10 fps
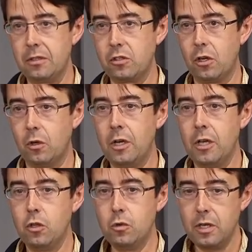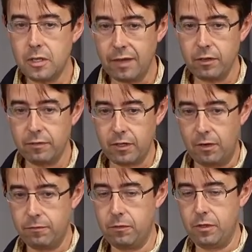So you need to have enough
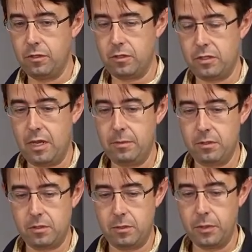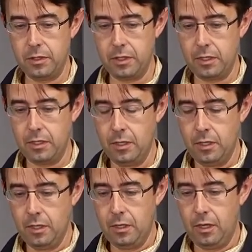comfort and sta- stability
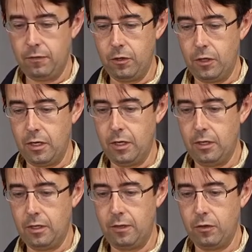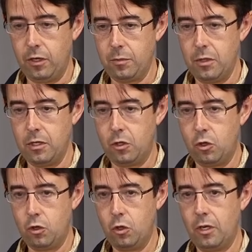if you're gonna if you're gonna be
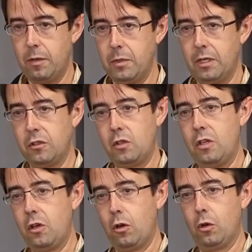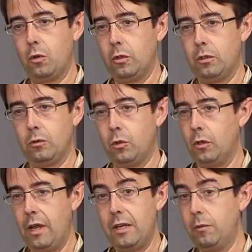good at being a CEO or
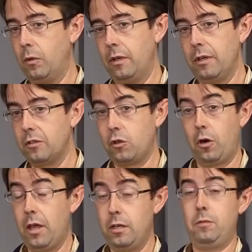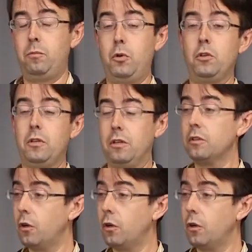or anyone in a start any person in a